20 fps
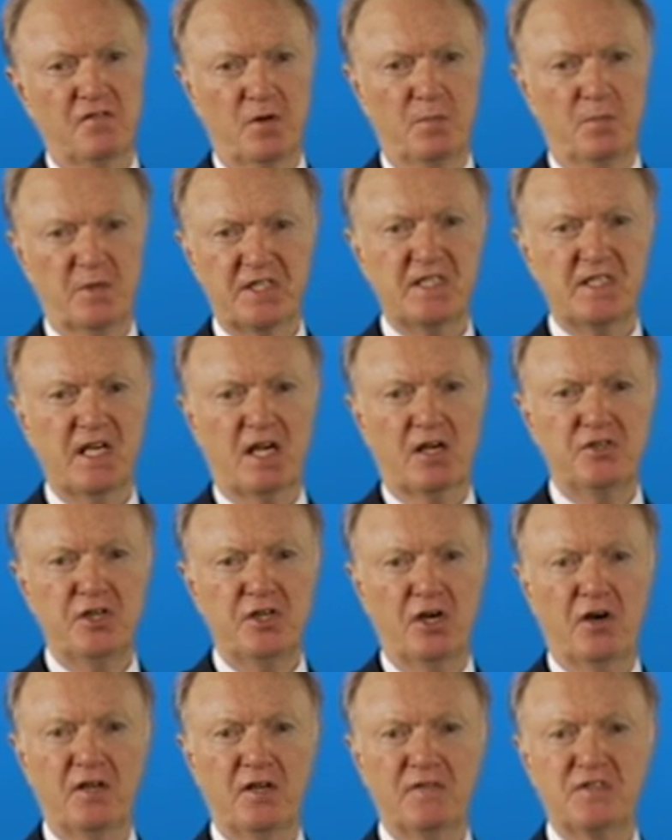from the
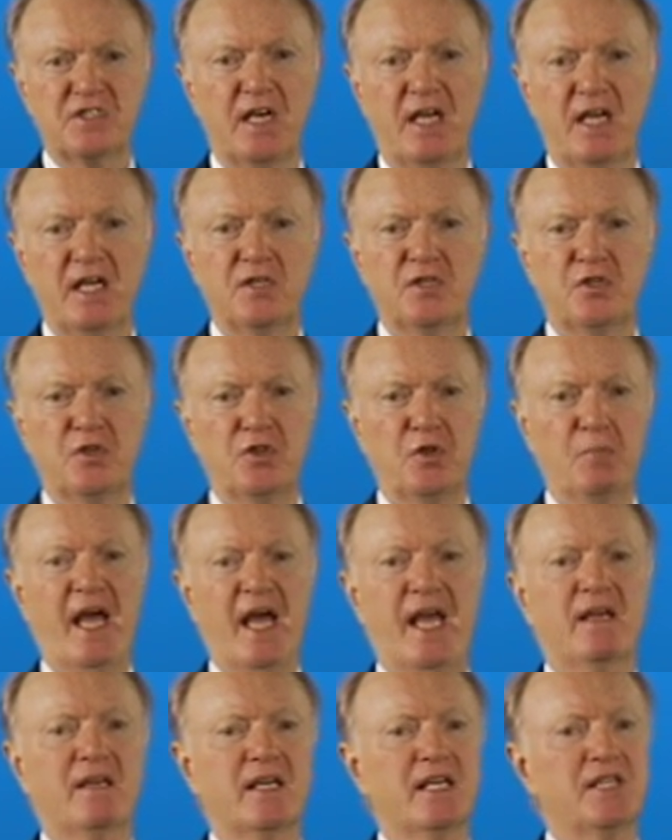Secretary of State to the
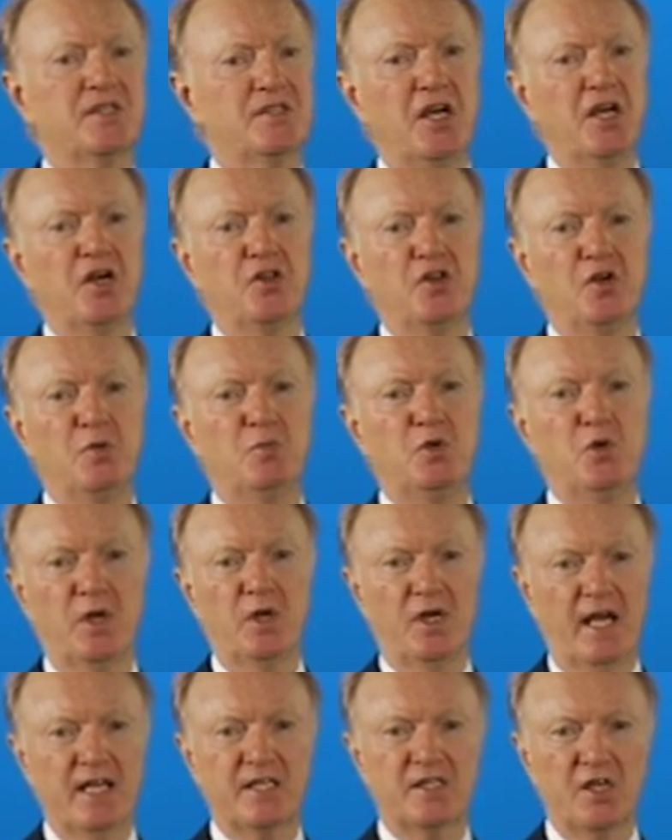bank and tell them you
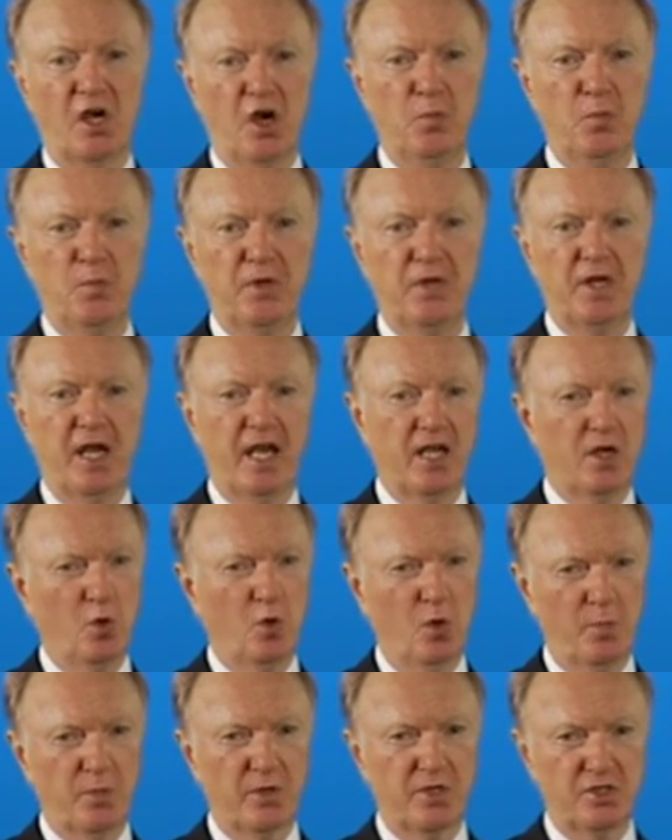would like to open a
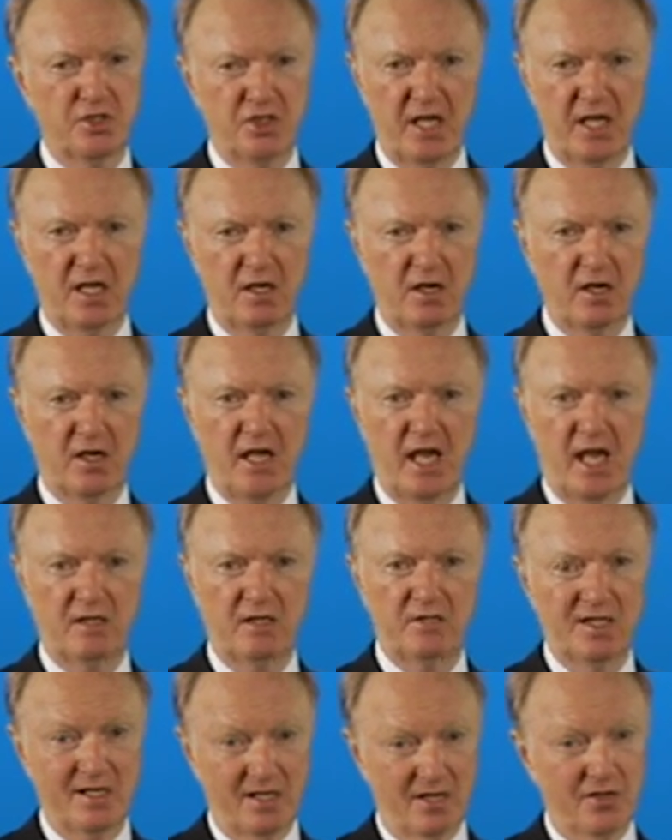corporate checking
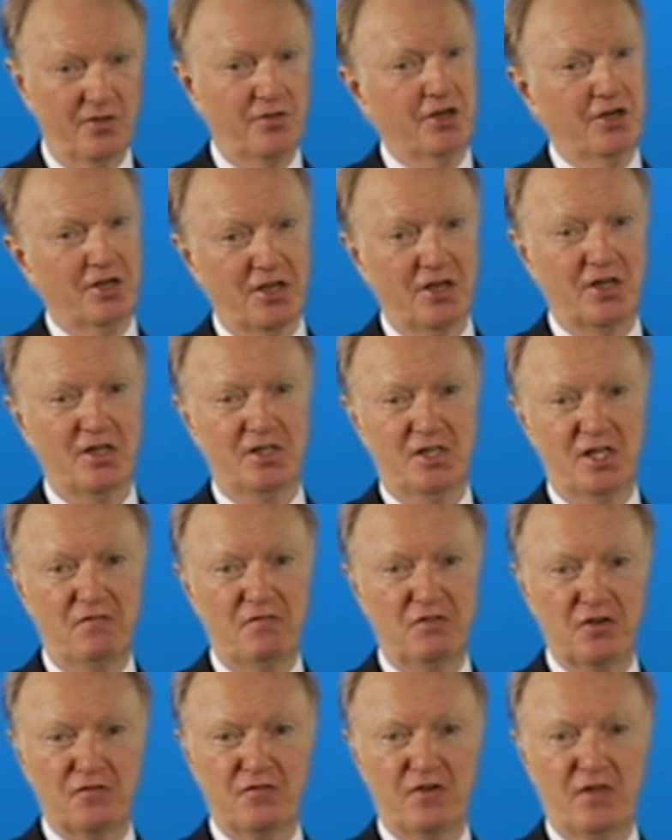account. They're going to
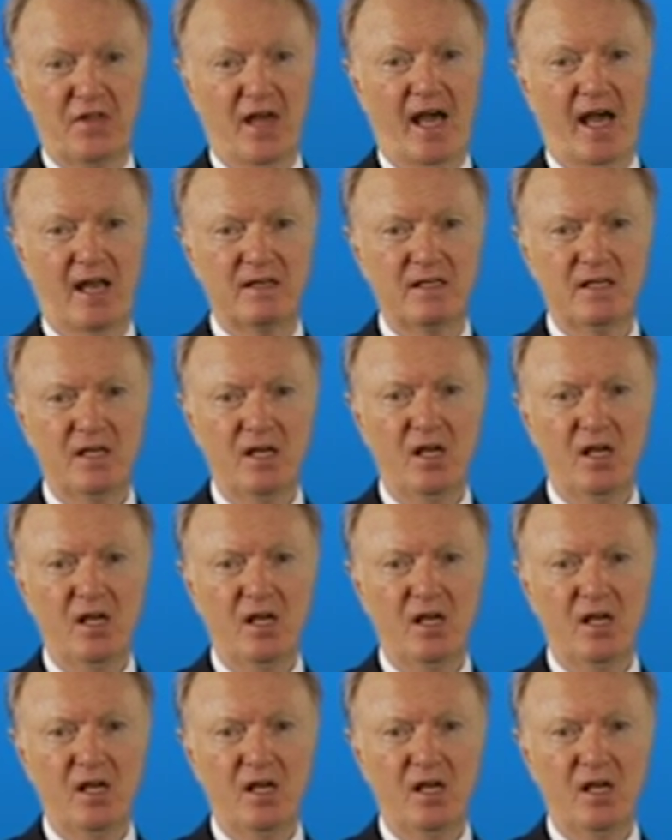love you for that.